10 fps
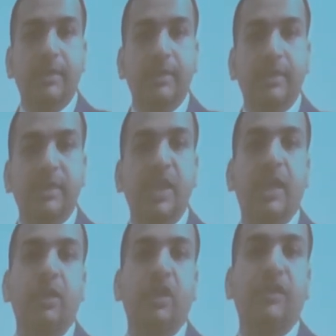the
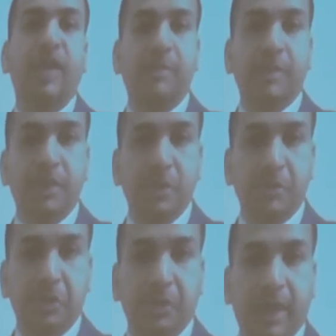channel of that particular
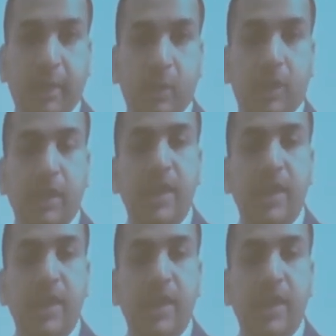broker network.